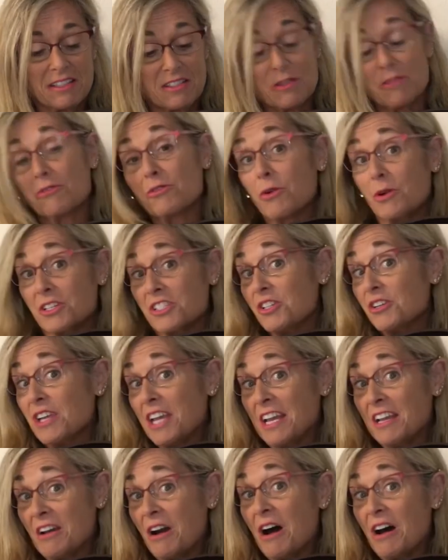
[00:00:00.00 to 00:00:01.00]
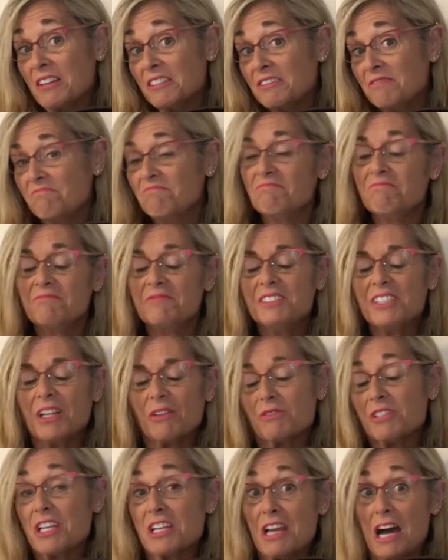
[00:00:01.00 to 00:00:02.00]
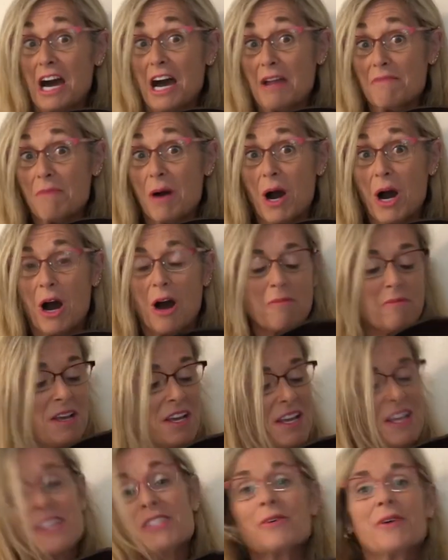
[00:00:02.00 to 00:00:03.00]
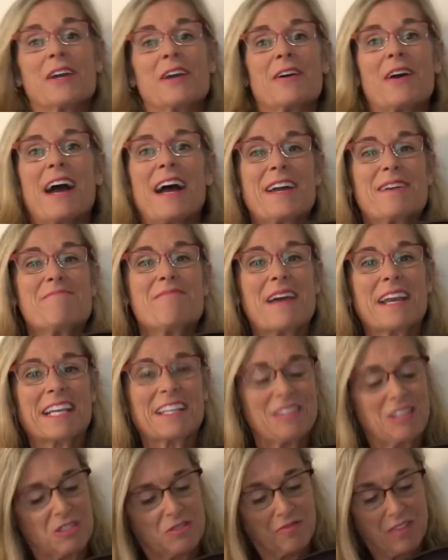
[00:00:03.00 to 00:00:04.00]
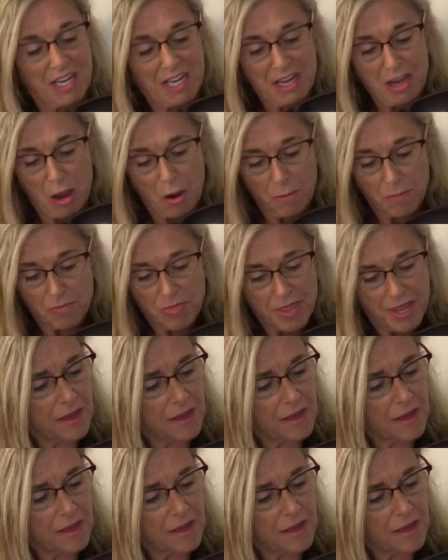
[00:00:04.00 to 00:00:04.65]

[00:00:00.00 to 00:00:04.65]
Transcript: So of course you cannot you know, deny mom so here I am making this video.